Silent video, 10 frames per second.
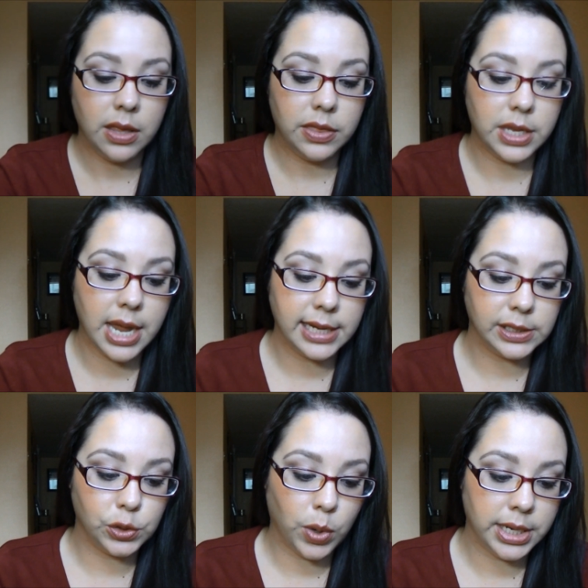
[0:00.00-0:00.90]
The
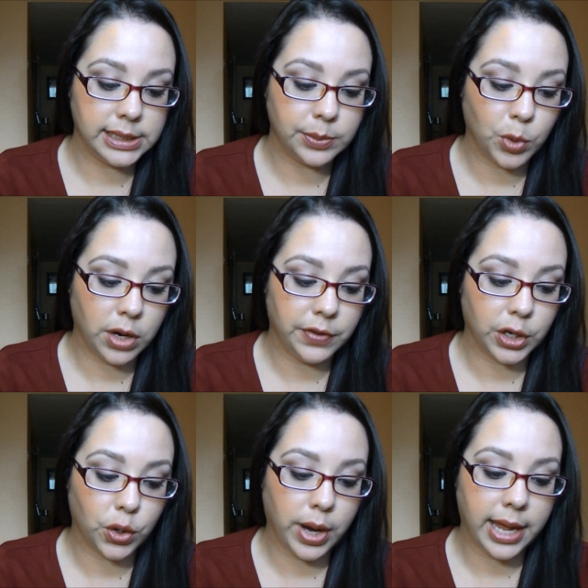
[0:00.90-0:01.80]
next one is more of a
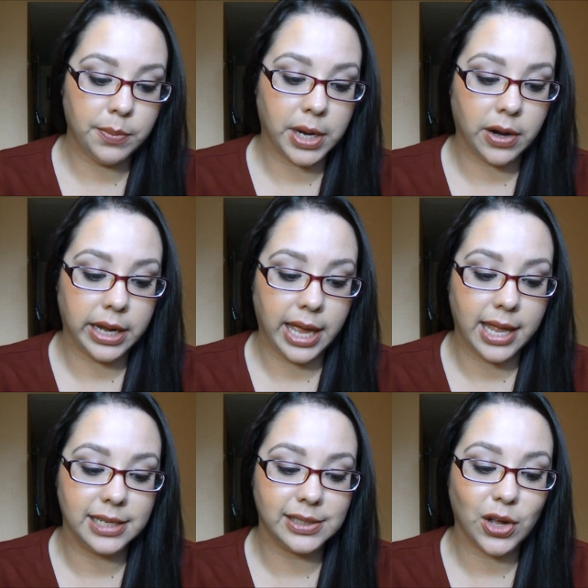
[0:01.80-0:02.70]
cranberry,
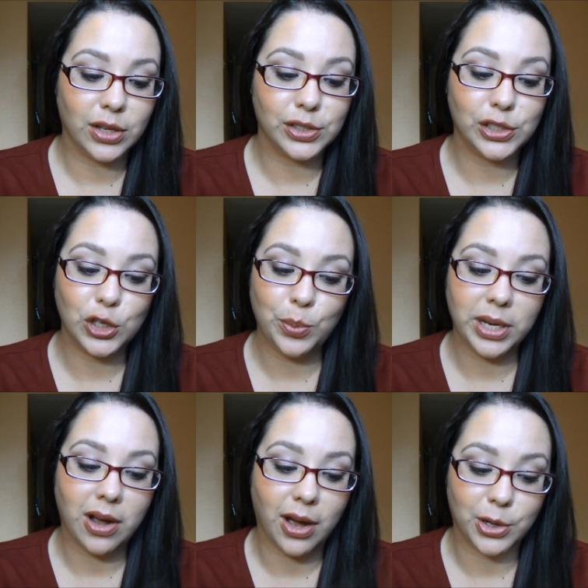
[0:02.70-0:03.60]
and it's called
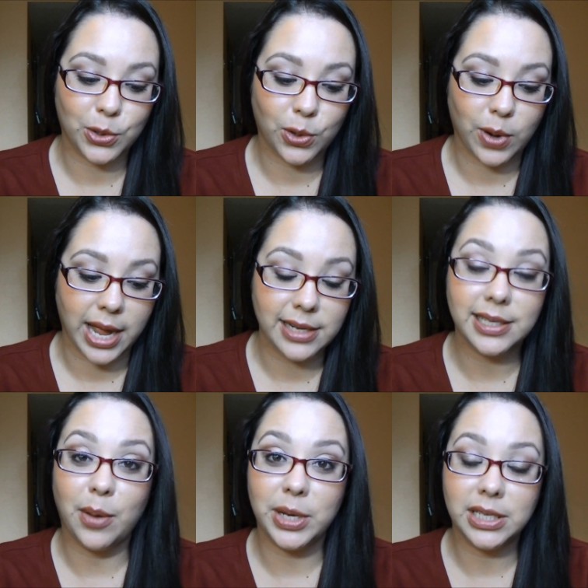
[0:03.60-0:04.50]
Stupid Autocorrect.
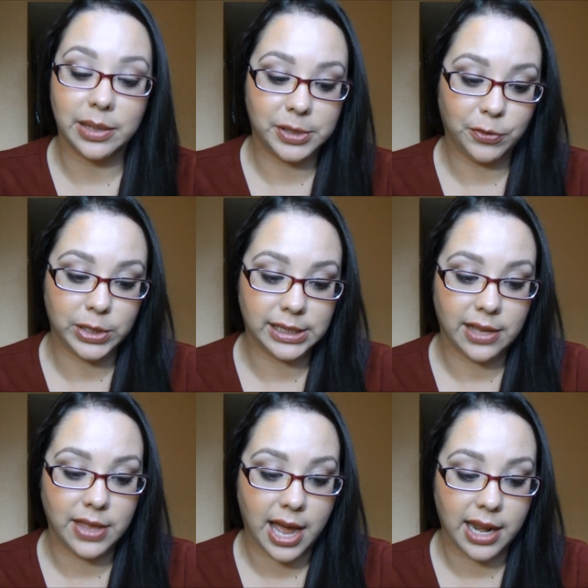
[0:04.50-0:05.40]
How many times have we
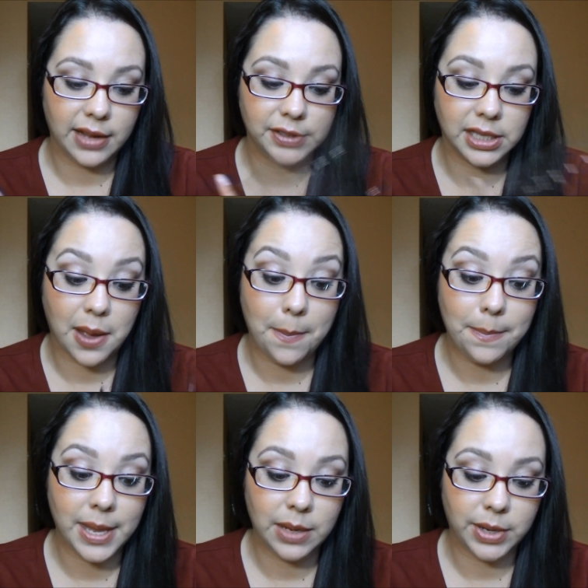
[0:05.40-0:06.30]
said that? I've said that
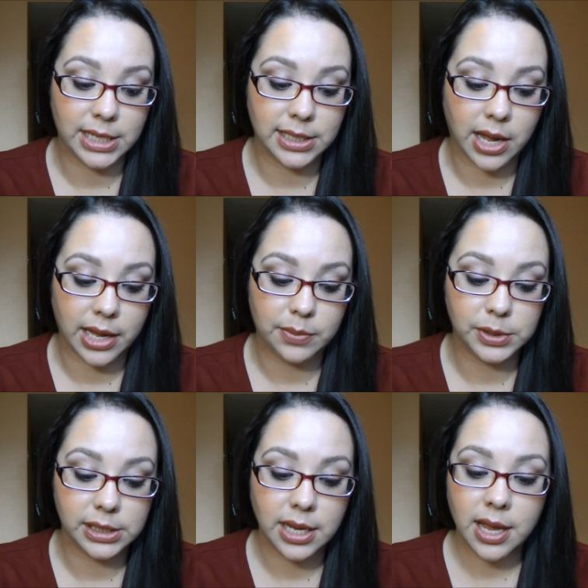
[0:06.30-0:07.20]
many, many
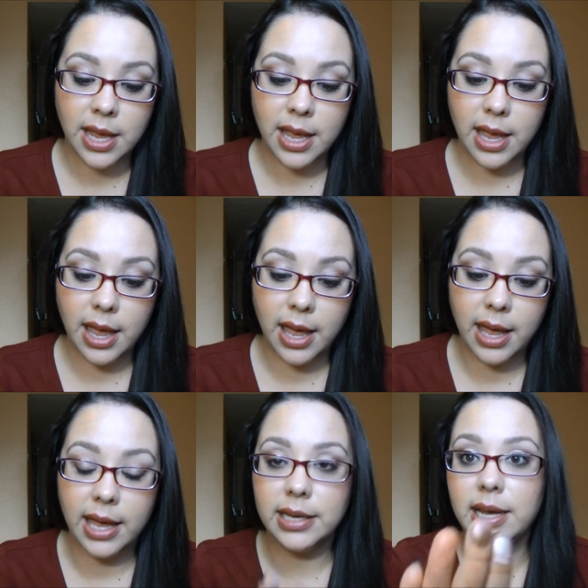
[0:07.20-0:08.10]
times.
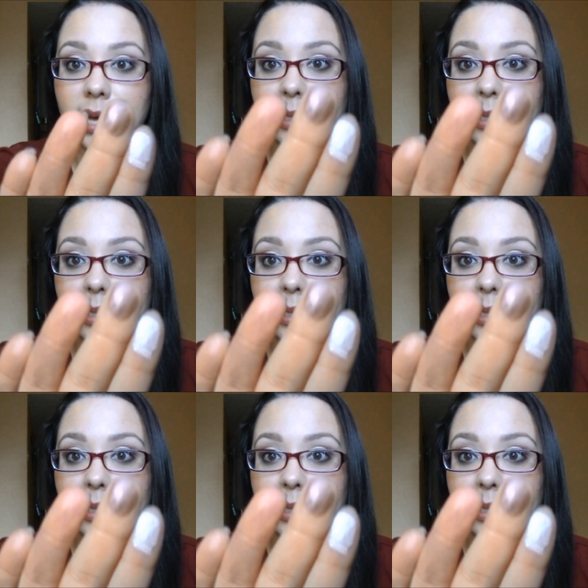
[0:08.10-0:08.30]
And yeah,